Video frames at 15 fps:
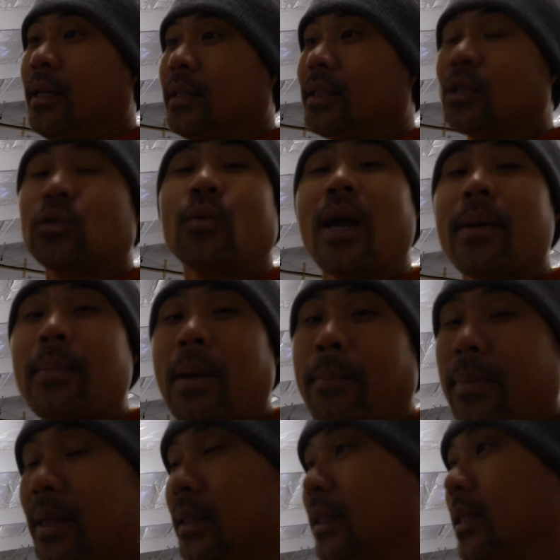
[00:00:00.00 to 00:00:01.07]
just ran my
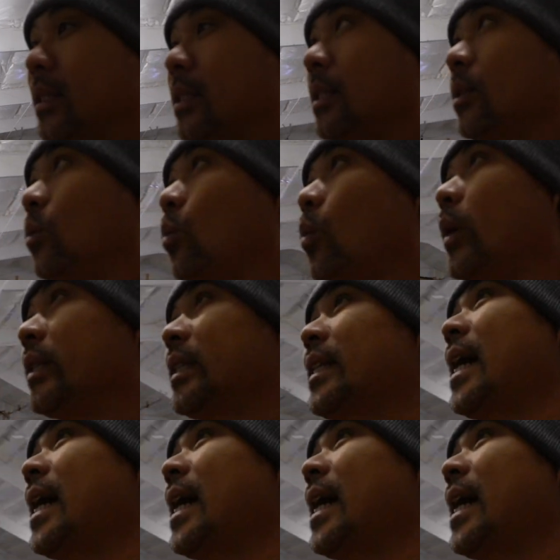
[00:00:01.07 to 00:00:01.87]
business was